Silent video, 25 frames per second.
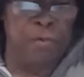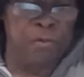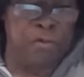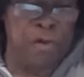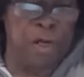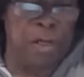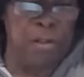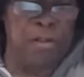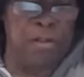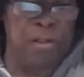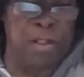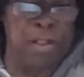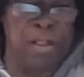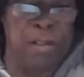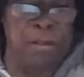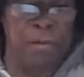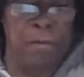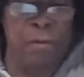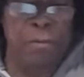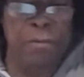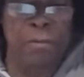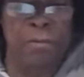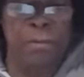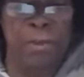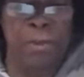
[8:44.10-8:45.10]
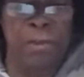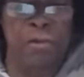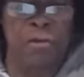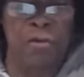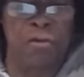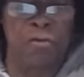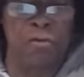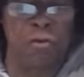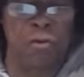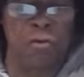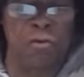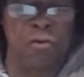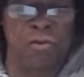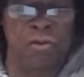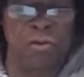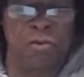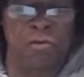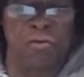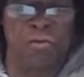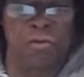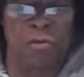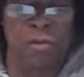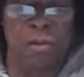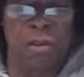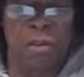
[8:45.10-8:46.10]
presented here in this
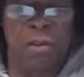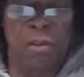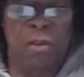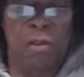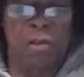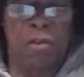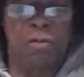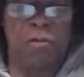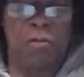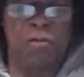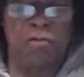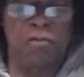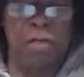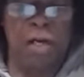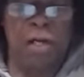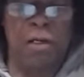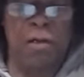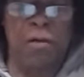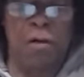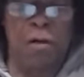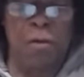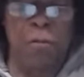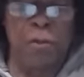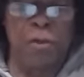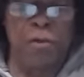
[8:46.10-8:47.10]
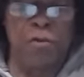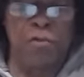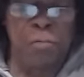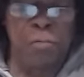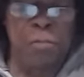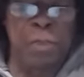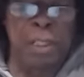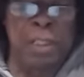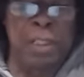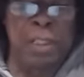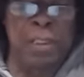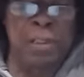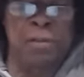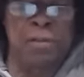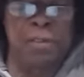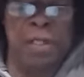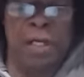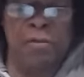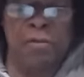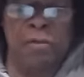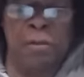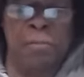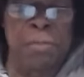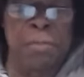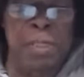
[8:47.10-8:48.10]
treatise does not always mean
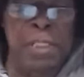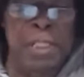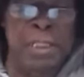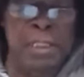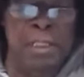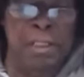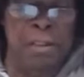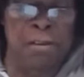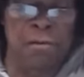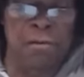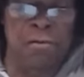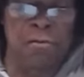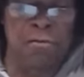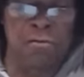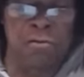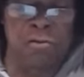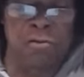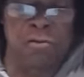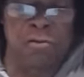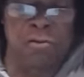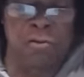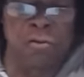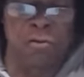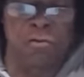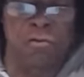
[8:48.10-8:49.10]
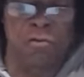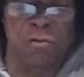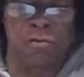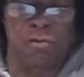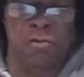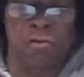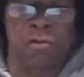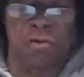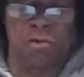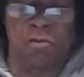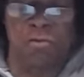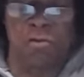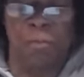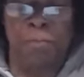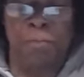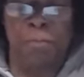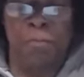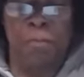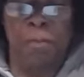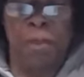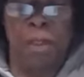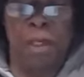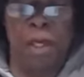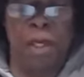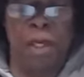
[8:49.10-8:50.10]
that the meanings, usages,
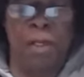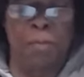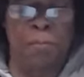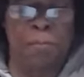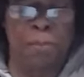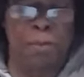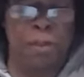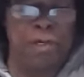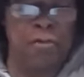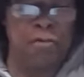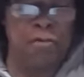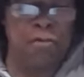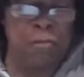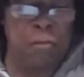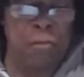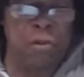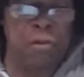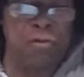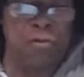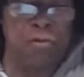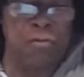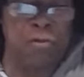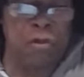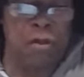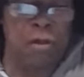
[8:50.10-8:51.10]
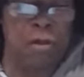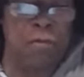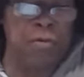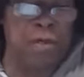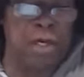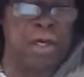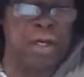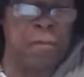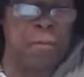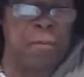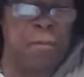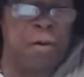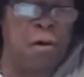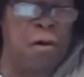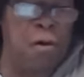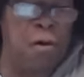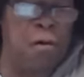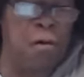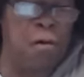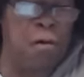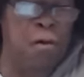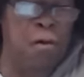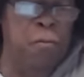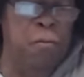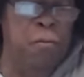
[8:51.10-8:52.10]
and placements of them
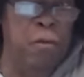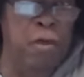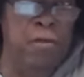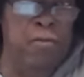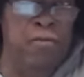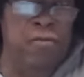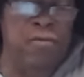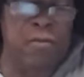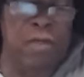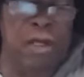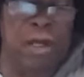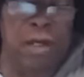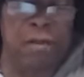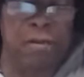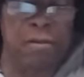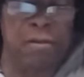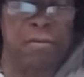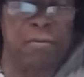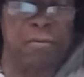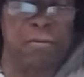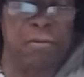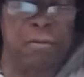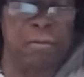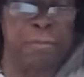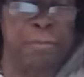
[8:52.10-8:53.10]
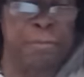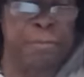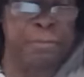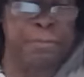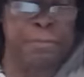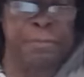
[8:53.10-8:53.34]
are always negative.